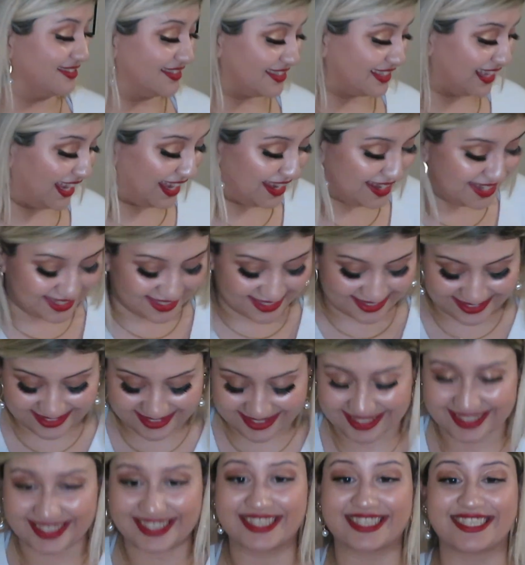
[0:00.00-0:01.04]

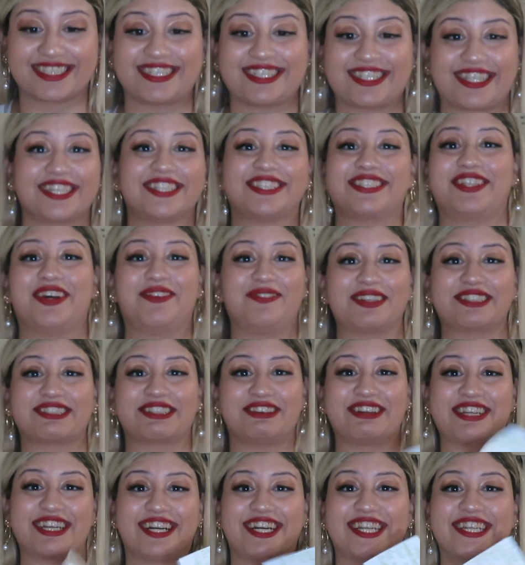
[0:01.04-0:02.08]
There's so much
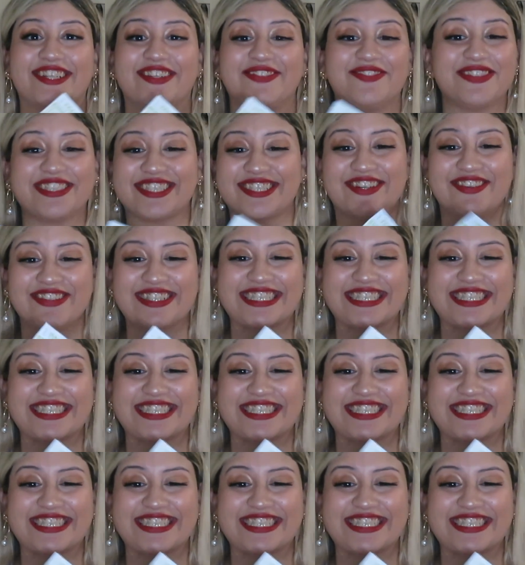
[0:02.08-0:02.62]
going on and I'm so